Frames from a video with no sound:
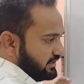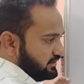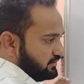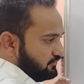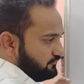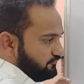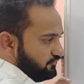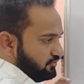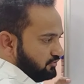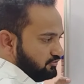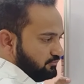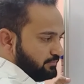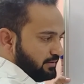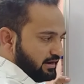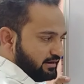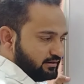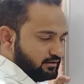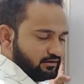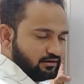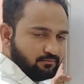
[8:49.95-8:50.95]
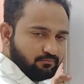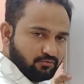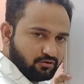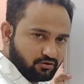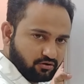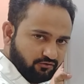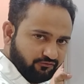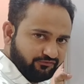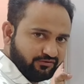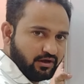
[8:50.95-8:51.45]
inner for loop handle
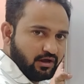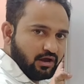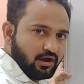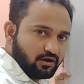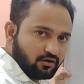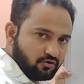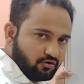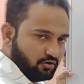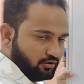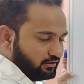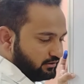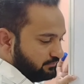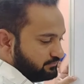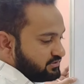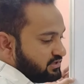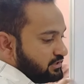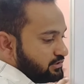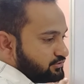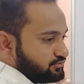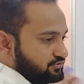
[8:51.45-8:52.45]
number of column.